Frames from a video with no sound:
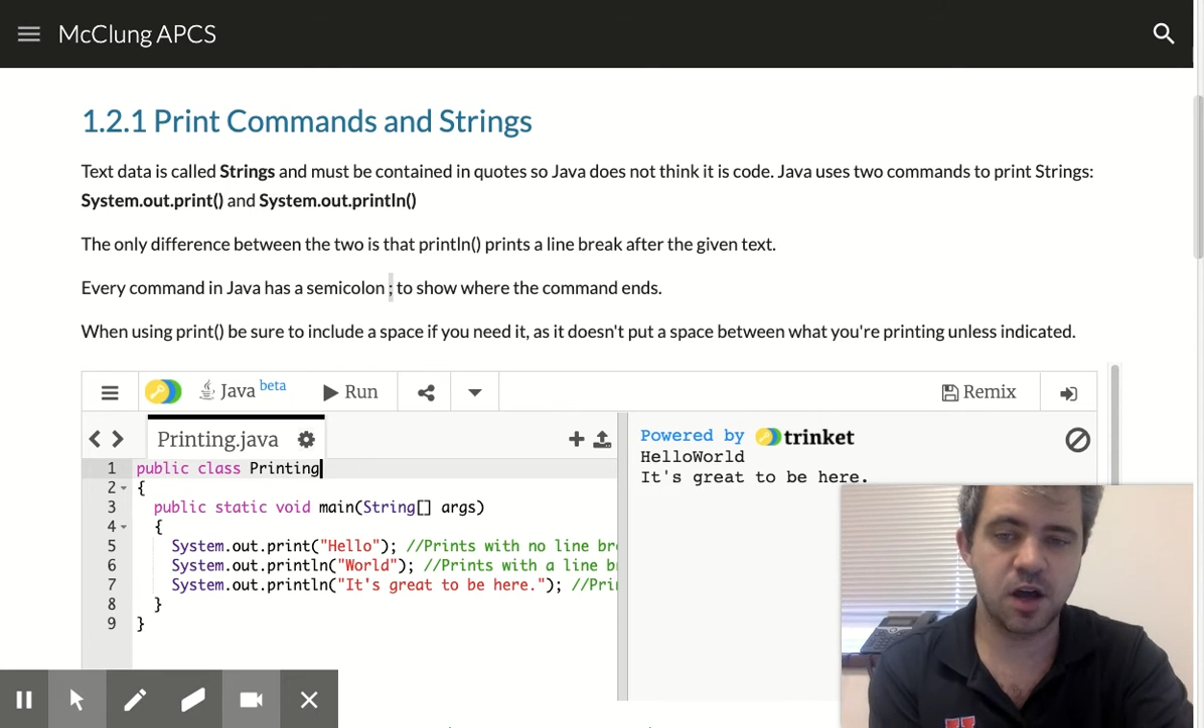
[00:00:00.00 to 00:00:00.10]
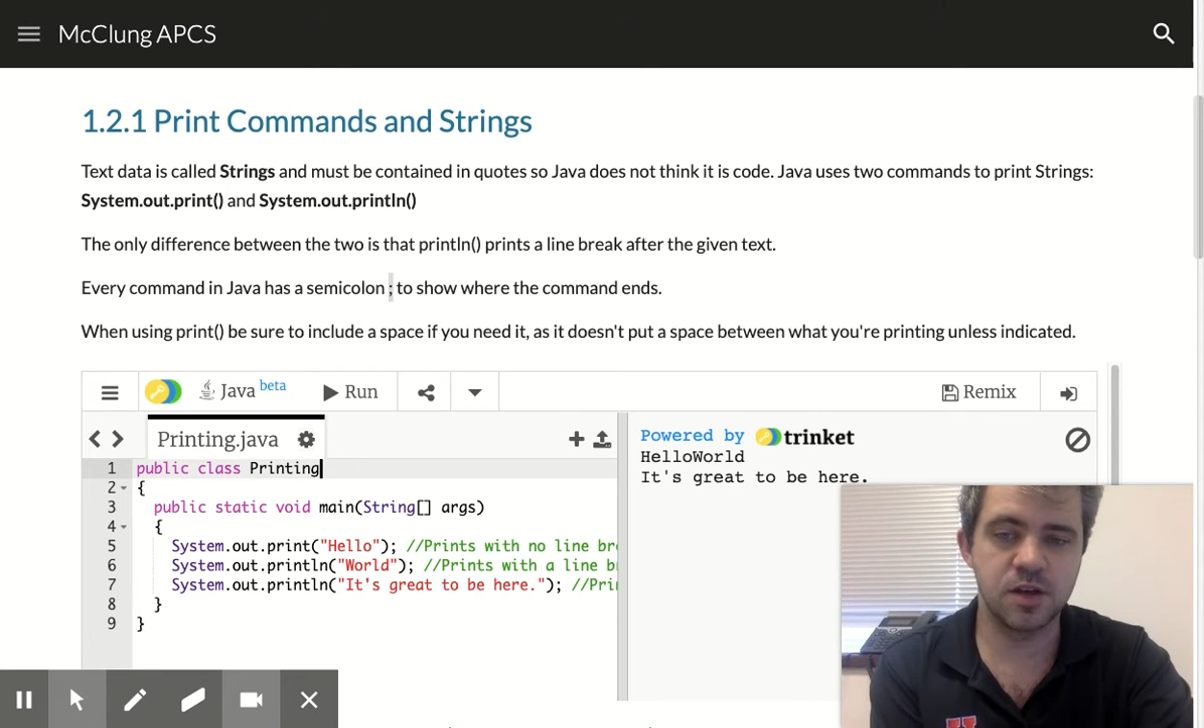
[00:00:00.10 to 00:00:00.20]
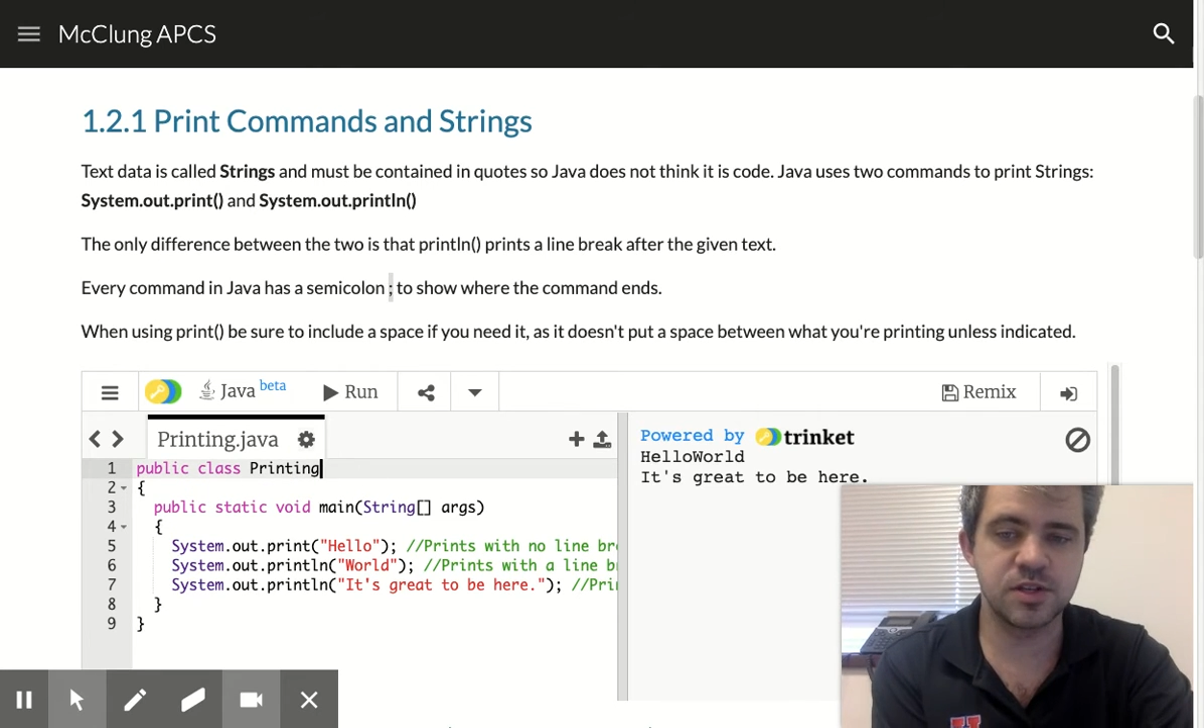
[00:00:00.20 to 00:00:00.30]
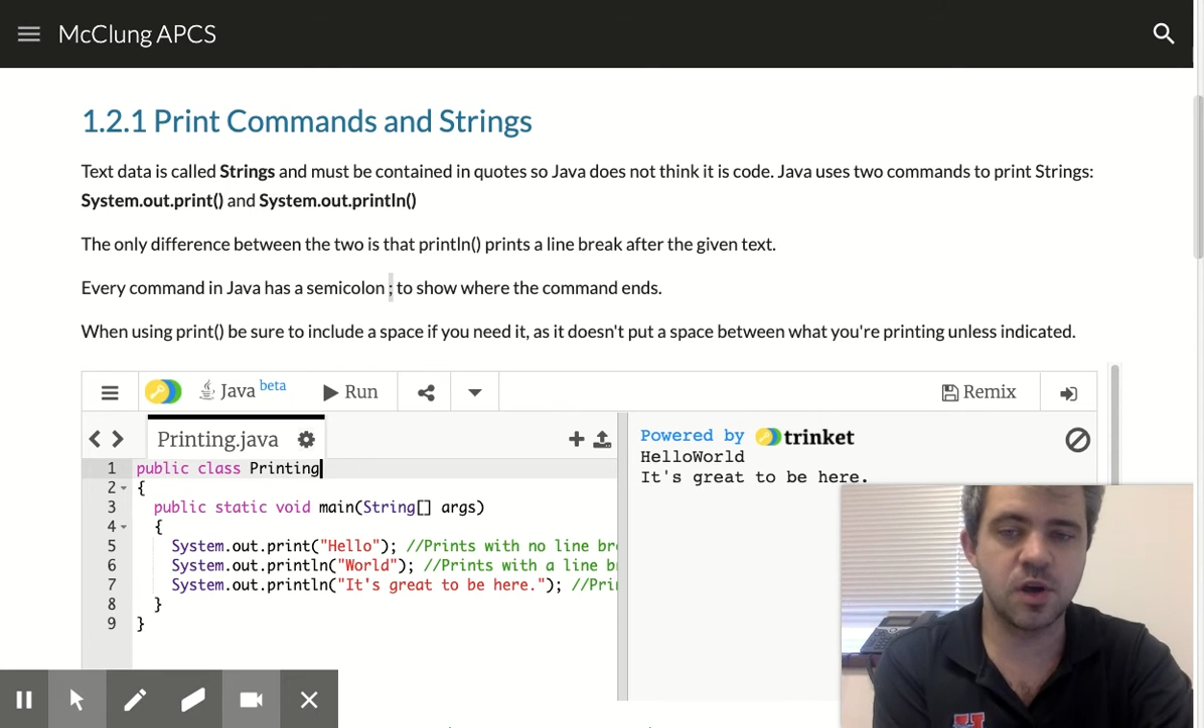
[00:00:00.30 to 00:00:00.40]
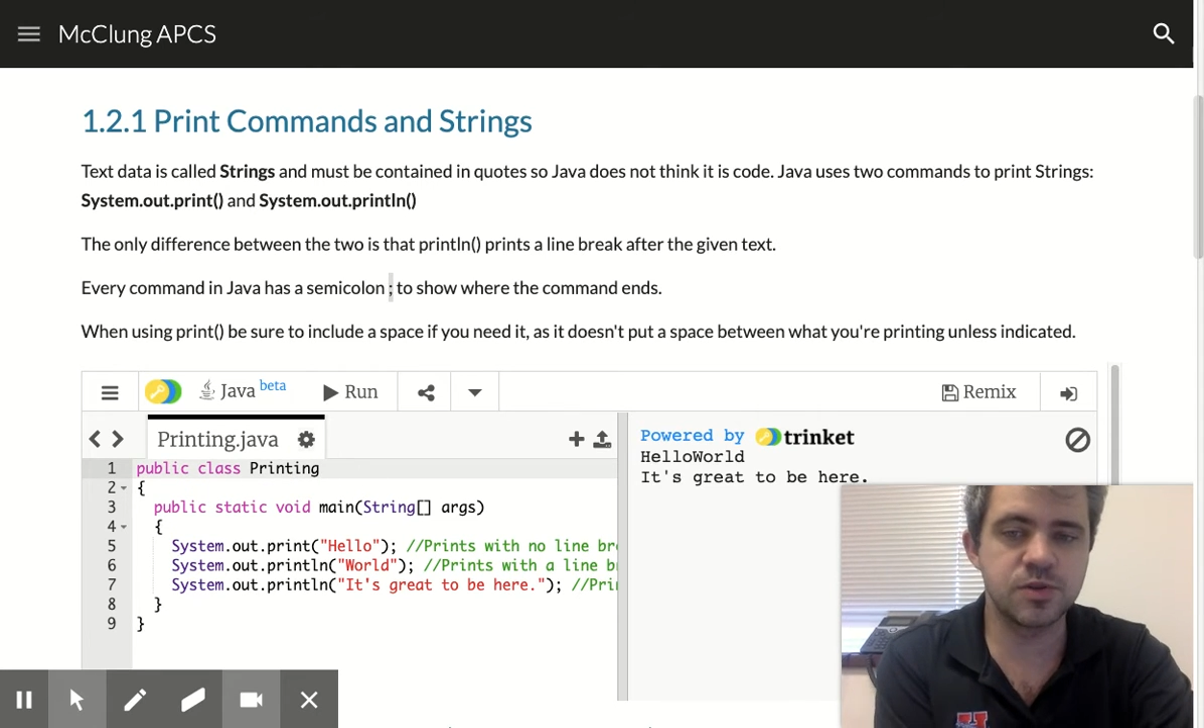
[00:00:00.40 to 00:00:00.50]

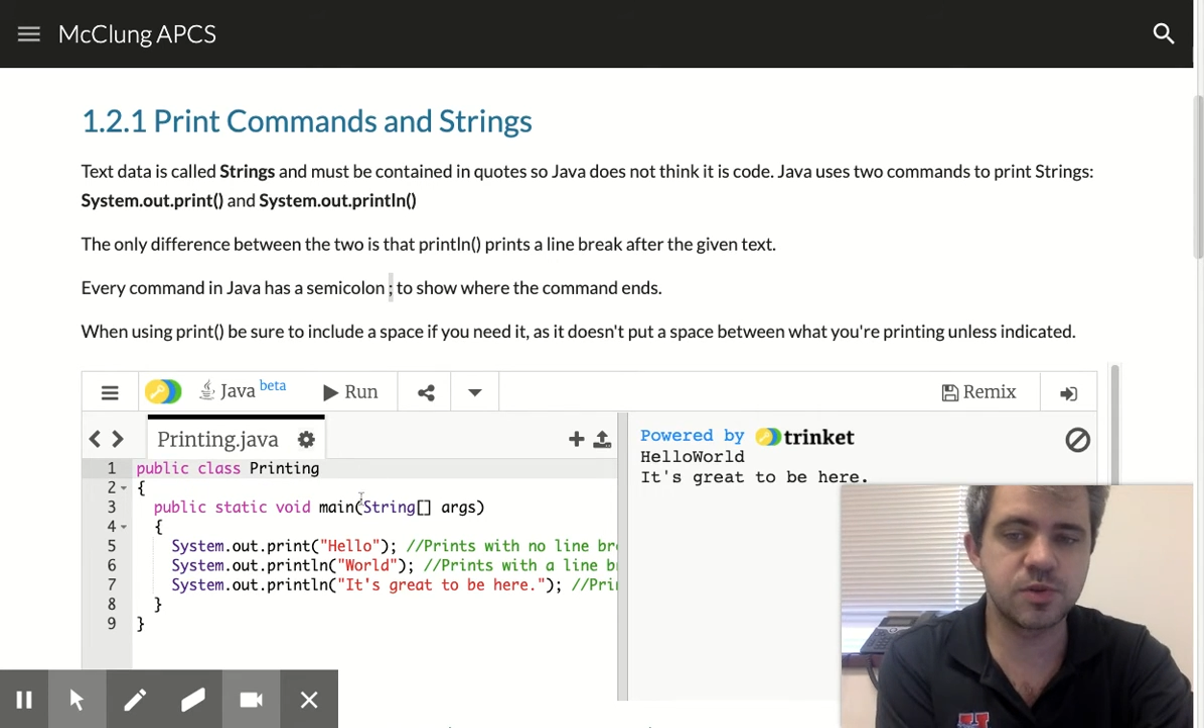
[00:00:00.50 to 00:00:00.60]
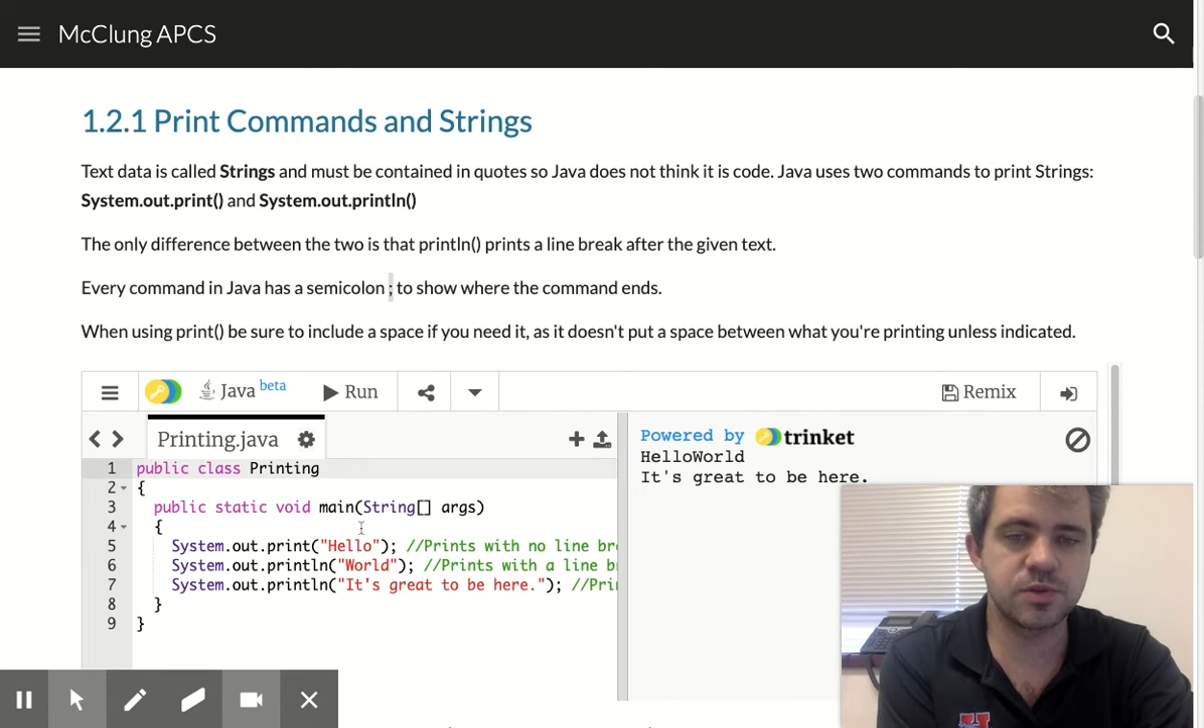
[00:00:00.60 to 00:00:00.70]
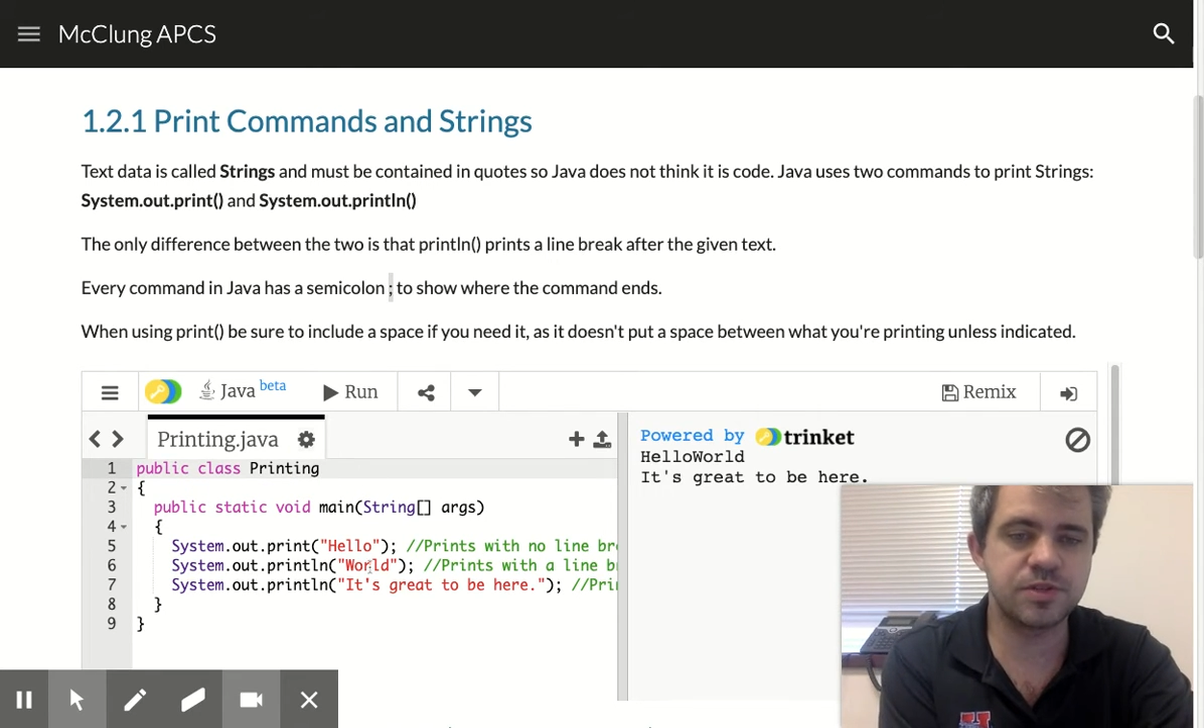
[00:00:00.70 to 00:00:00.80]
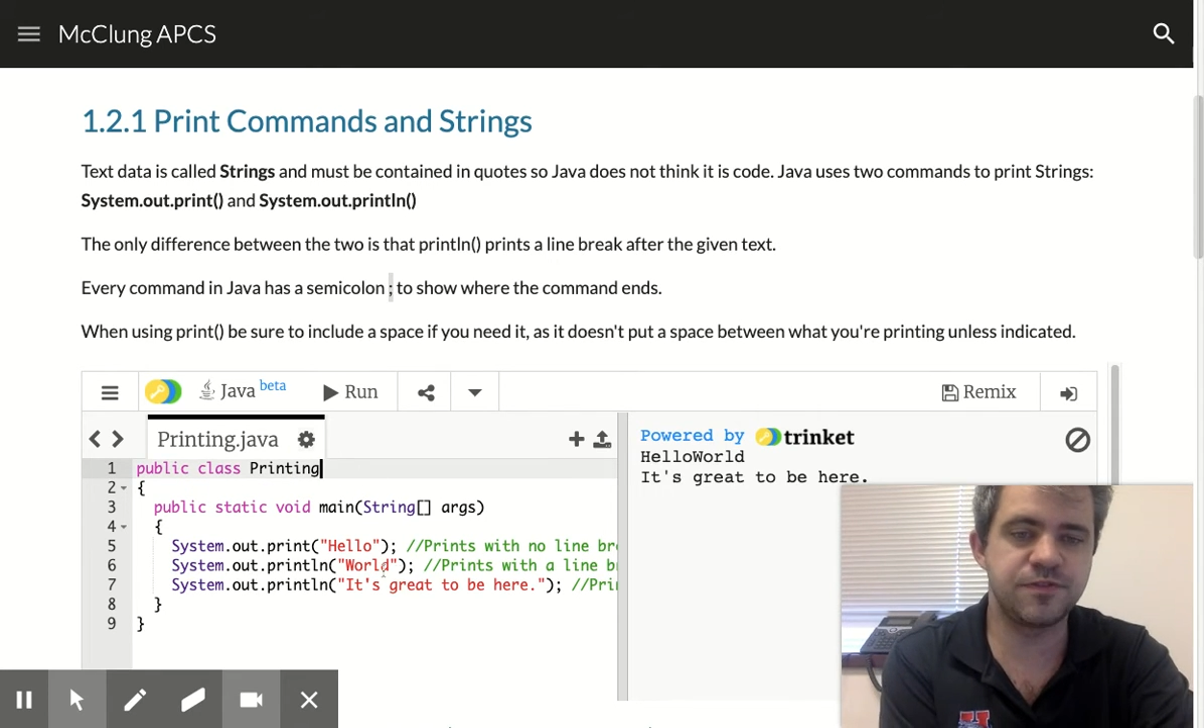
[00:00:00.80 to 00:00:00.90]
cause all sorts